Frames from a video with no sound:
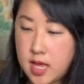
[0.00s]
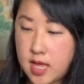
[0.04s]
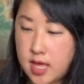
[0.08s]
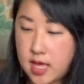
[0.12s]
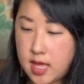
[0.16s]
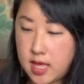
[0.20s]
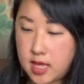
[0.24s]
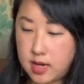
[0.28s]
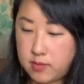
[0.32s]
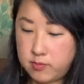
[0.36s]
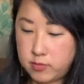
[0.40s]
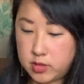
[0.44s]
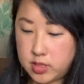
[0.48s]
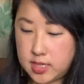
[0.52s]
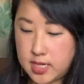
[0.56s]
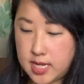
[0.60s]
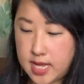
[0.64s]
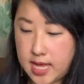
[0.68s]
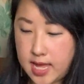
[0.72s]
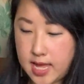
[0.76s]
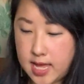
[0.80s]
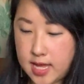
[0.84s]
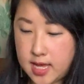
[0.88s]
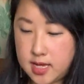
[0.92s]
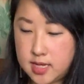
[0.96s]
and I'm gonna
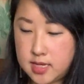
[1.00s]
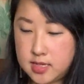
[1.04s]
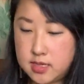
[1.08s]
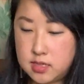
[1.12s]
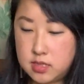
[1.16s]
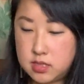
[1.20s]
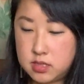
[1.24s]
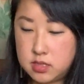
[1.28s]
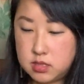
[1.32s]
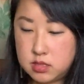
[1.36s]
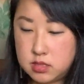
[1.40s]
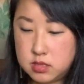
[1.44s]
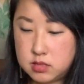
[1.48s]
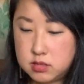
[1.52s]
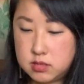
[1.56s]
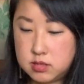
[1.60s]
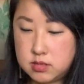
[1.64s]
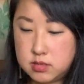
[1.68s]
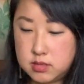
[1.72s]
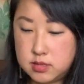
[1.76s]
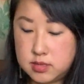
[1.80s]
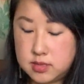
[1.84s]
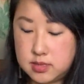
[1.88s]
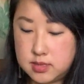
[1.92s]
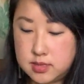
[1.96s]
add
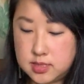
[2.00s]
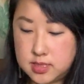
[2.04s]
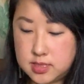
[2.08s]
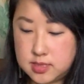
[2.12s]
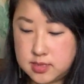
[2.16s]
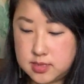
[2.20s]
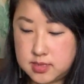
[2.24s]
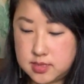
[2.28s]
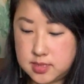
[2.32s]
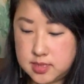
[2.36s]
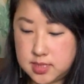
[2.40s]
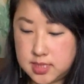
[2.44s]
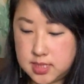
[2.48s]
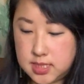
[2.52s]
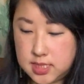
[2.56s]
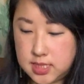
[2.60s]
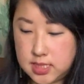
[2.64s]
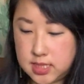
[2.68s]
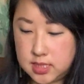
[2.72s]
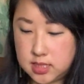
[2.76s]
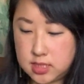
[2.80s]
this tea.